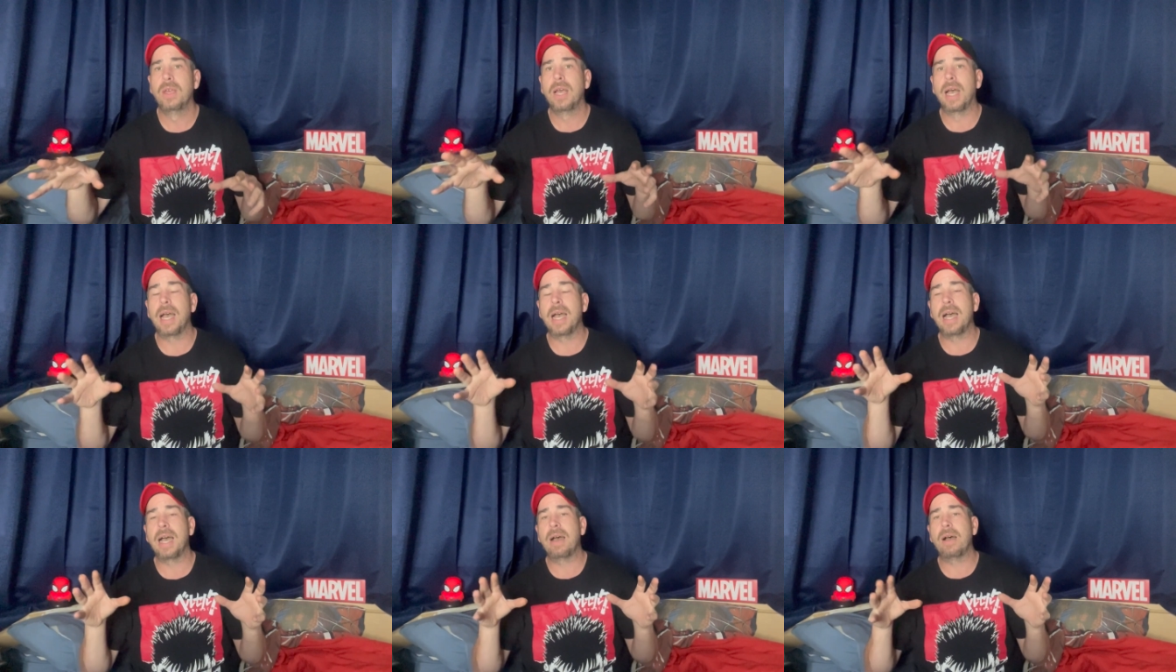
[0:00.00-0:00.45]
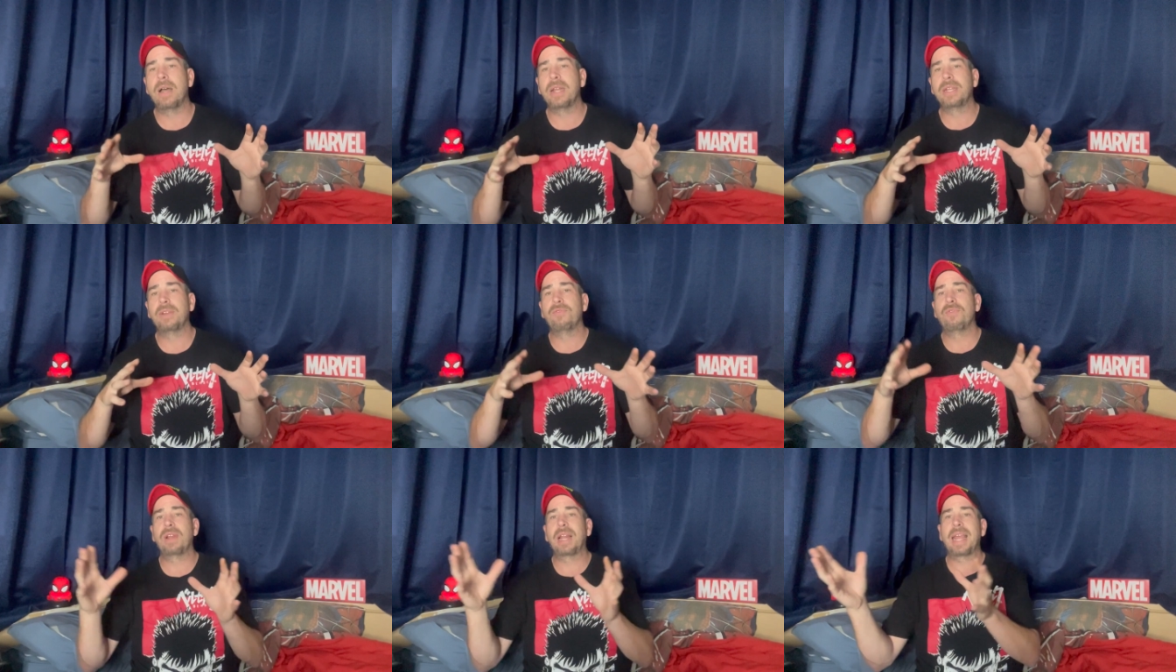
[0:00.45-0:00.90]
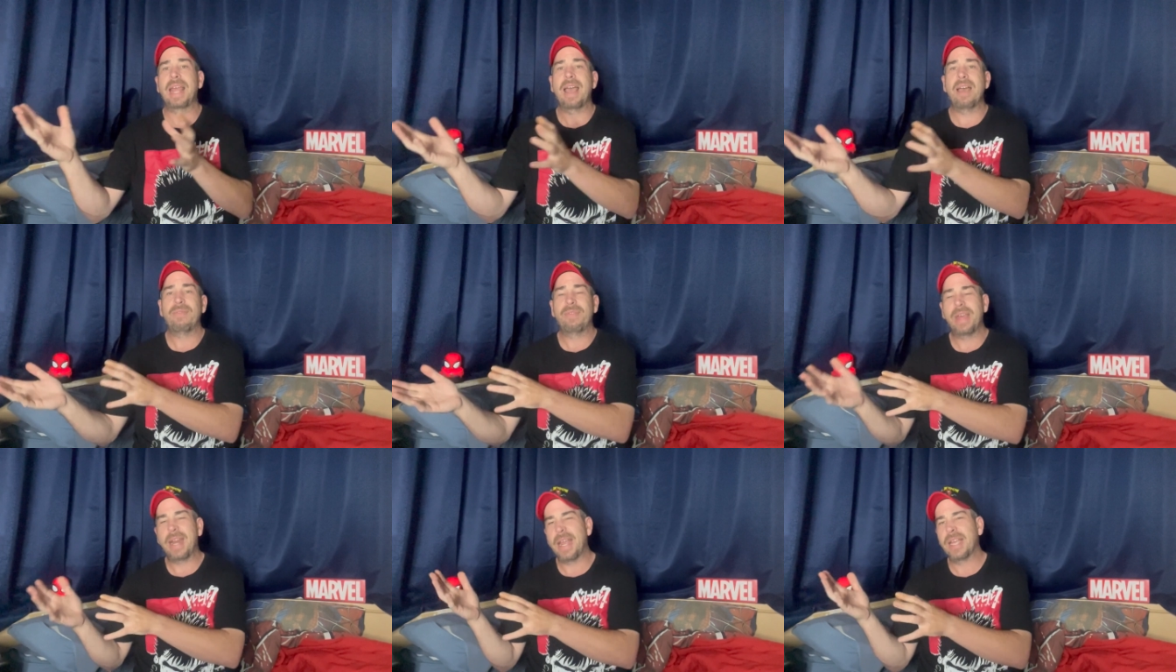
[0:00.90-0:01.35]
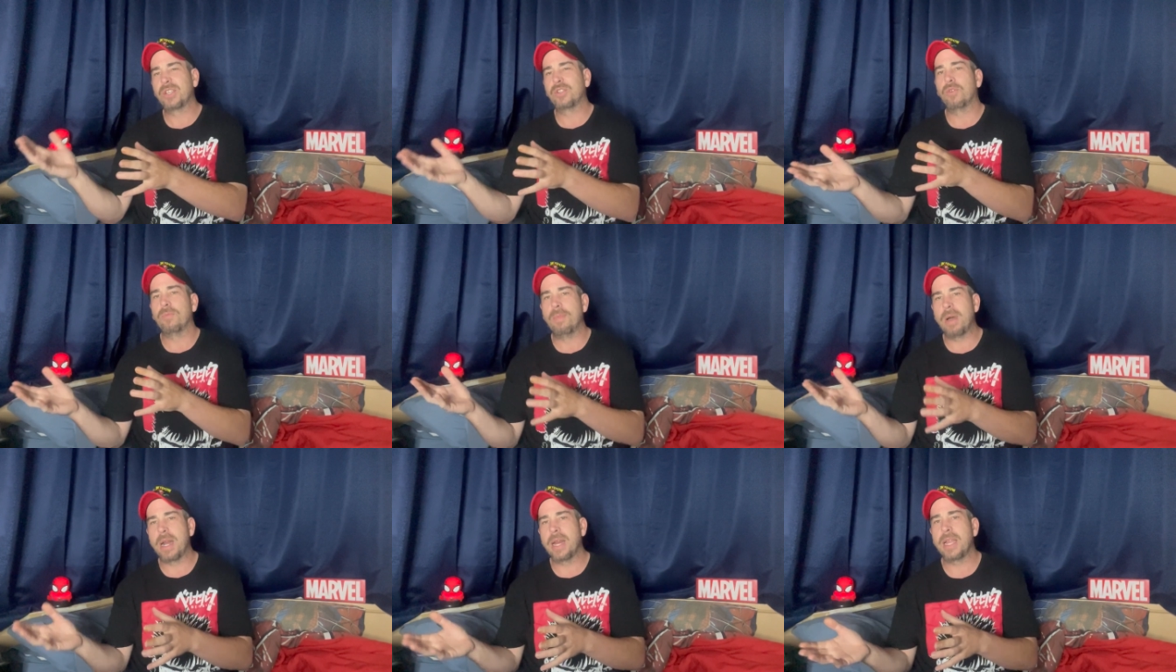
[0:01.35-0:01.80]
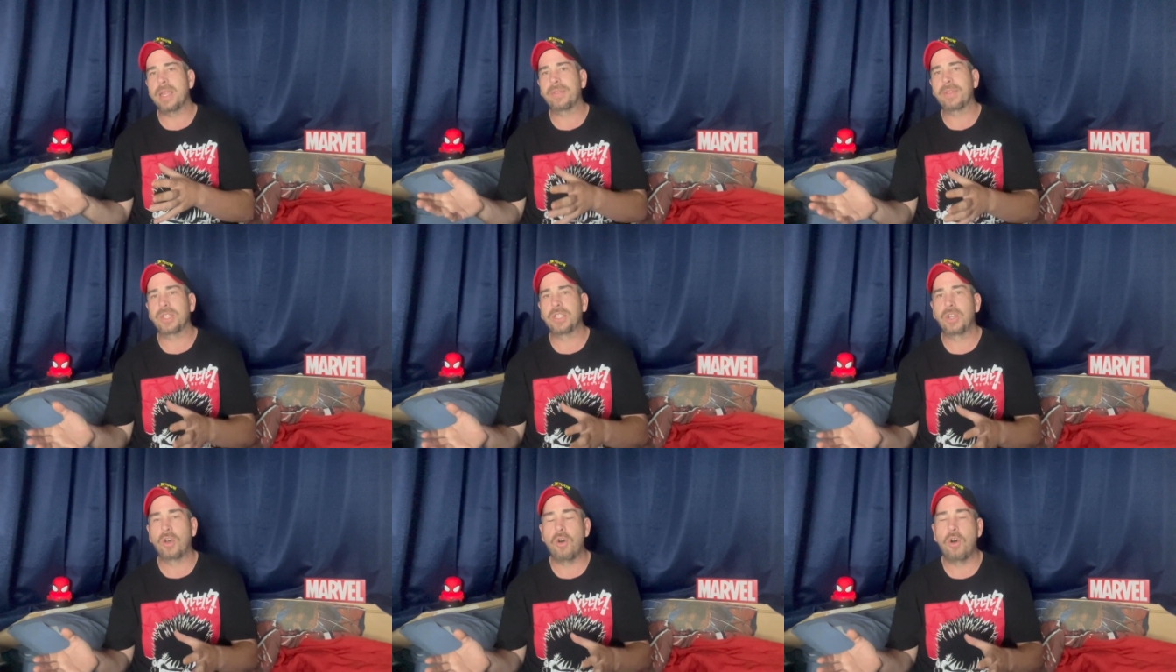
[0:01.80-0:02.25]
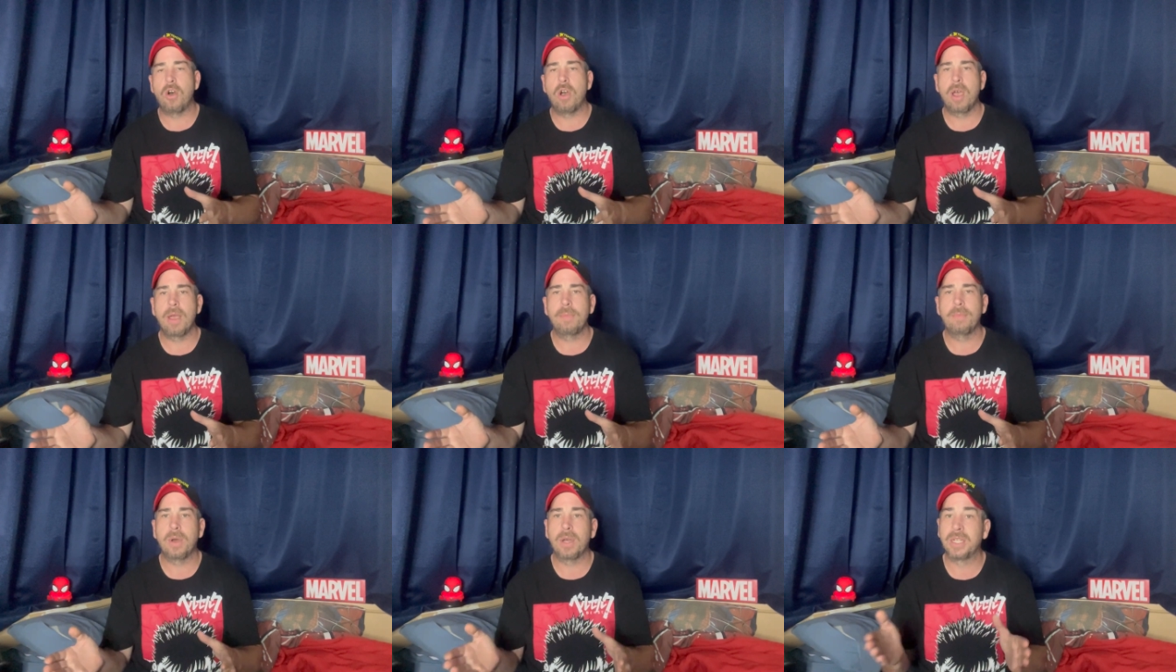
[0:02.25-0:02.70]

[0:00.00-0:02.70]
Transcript: I didn't really have that extra money at the time.